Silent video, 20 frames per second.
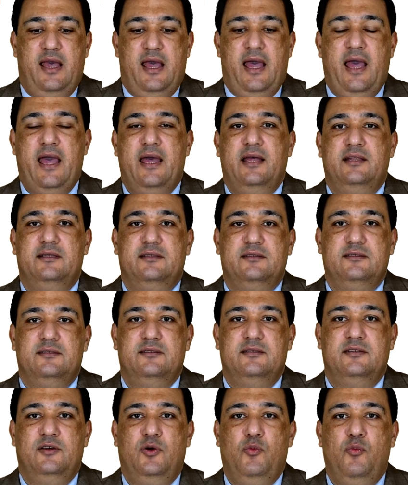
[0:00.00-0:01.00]
And
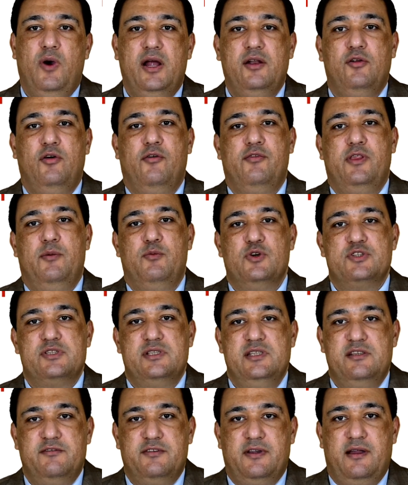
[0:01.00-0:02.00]
one of the most
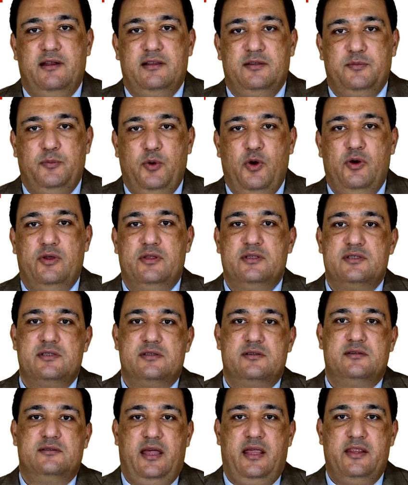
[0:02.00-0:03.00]
difficult
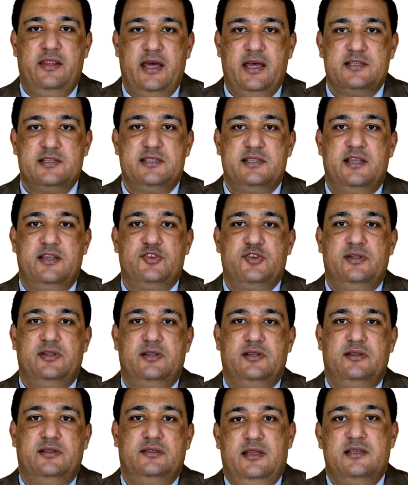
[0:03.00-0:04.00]
points in that
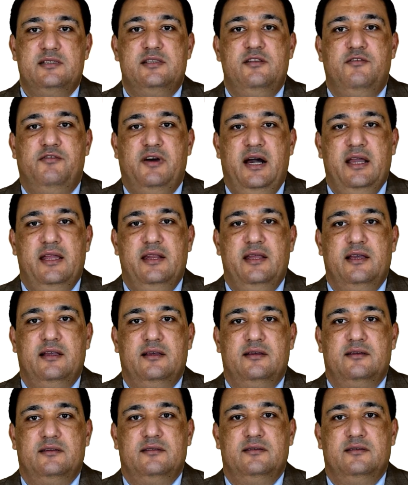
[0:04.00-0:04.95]
station is defining